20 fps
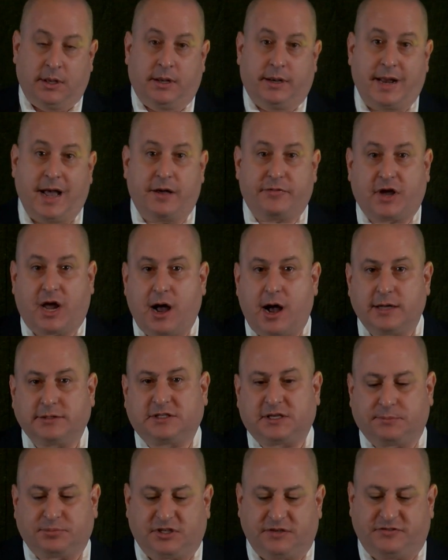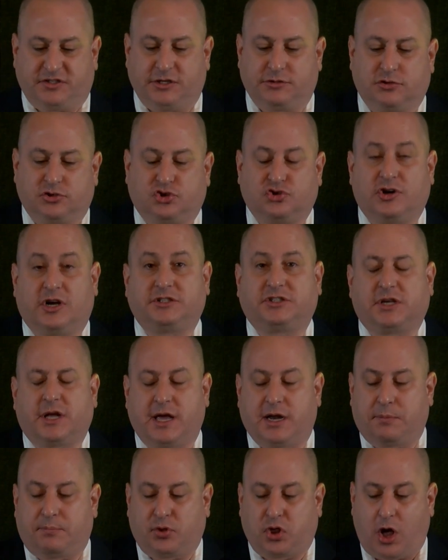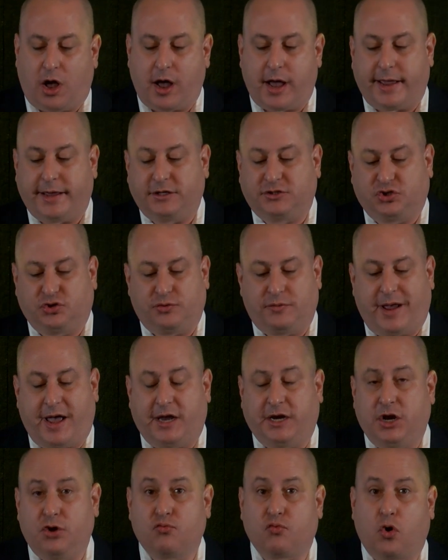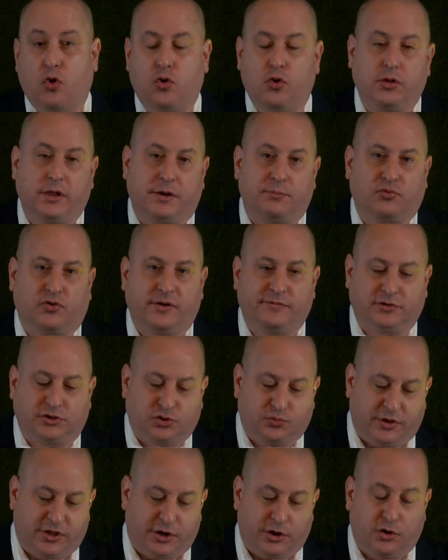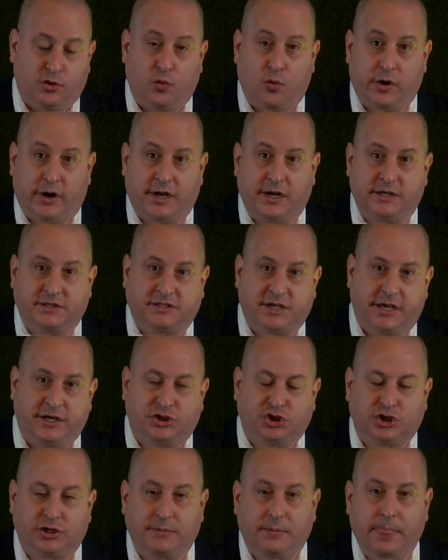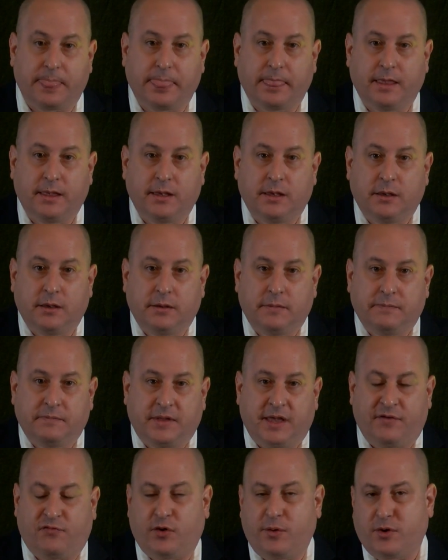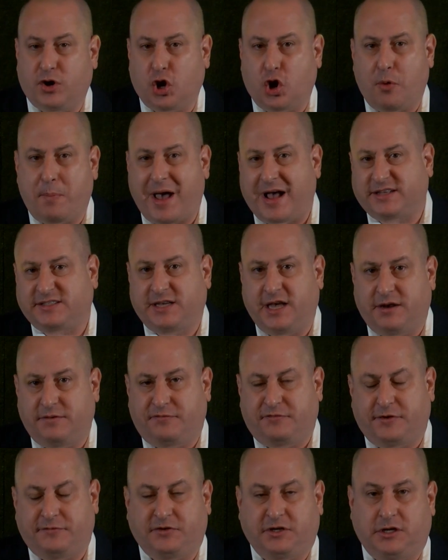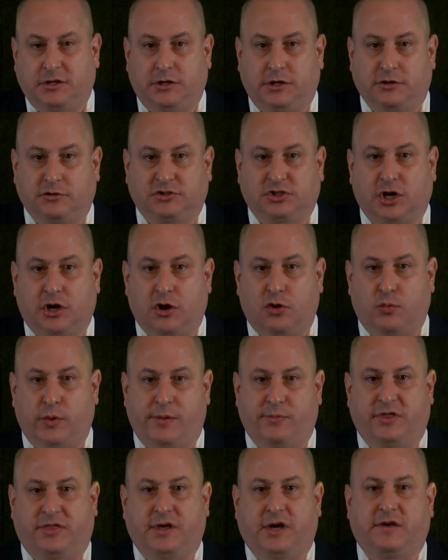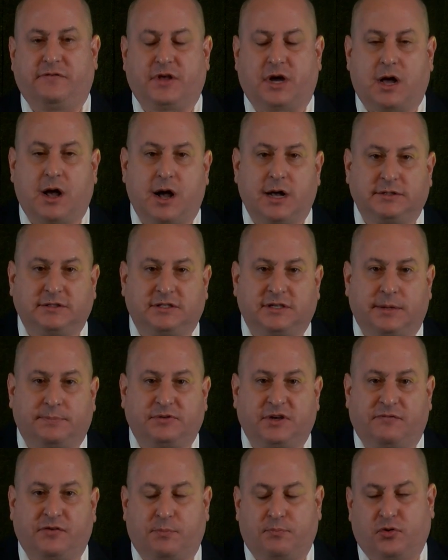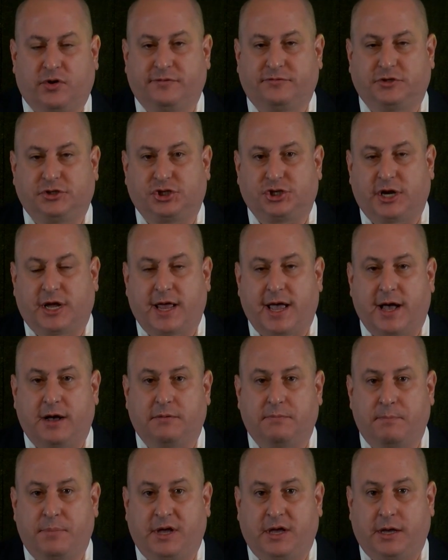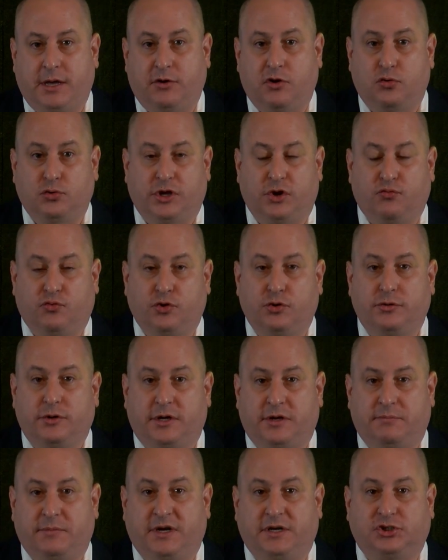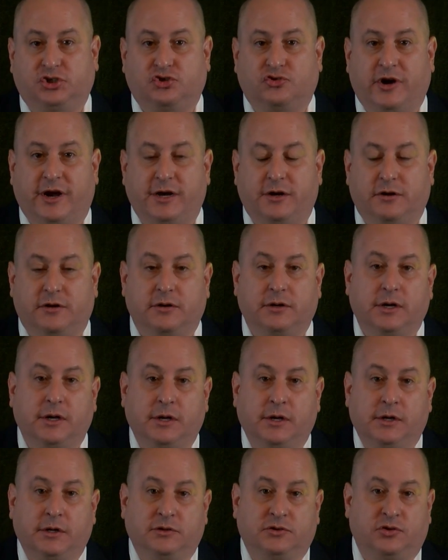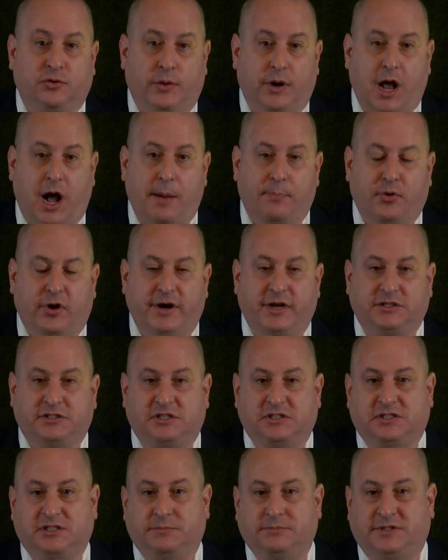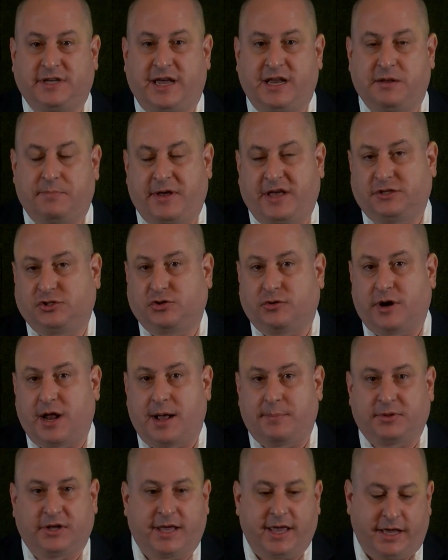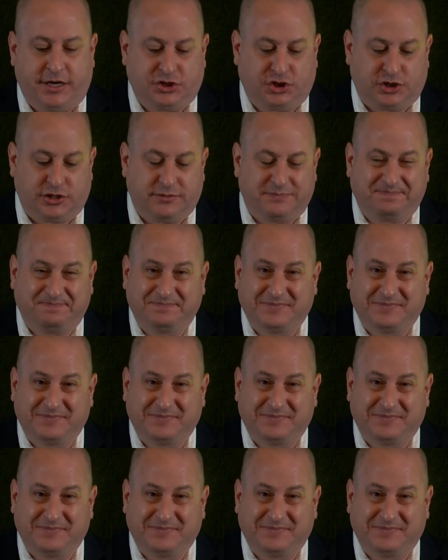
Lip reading: Now, the concepts of zero trust can apply to any role and privilege within an organization. If we were to go back 10, 15 years ago, we would think of the concept of a privileged account being only root administrator to an operating system, database, or an application.